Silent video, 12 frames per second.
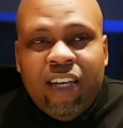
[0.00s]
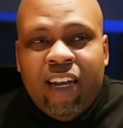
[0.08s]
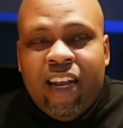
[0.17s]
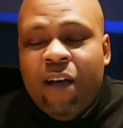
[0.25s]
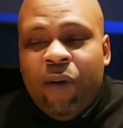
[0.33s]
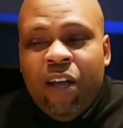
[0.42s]
And
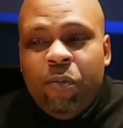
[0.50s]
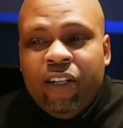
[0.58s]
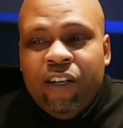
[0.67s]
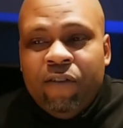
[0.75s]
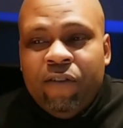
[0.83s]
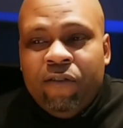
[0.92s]
that might be
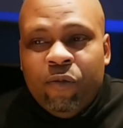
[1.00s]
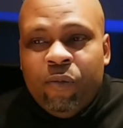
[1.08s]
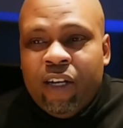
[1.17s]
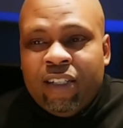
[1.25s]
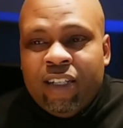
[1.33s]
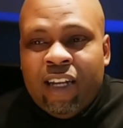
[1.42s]
difficult
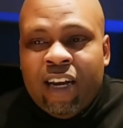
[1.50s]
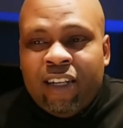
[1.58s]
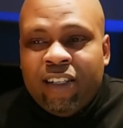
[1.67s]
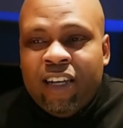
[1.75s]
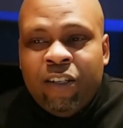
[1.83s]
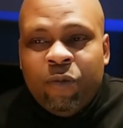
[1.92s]
because a lot of
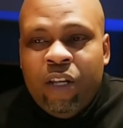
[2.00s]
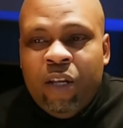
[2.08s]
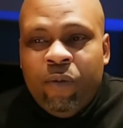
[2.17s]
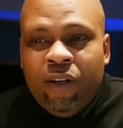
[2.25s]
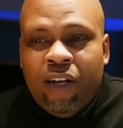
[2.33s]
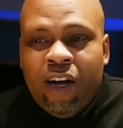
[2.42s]
times
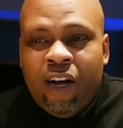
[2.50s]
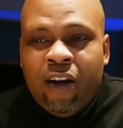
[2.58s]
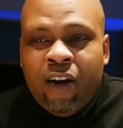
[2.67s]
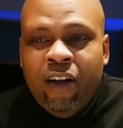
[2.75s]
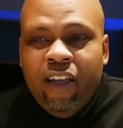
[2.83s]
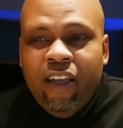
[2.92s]
people are